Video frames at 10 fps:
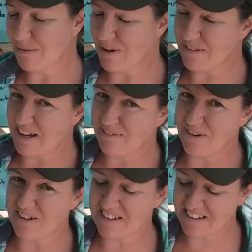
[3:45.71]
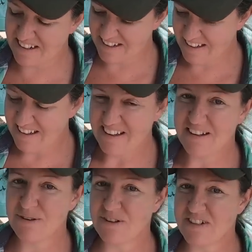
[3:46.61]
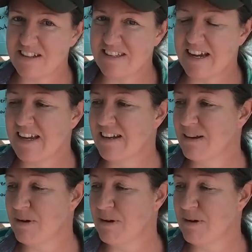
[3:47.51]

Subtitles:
Water tank first, tool shed second.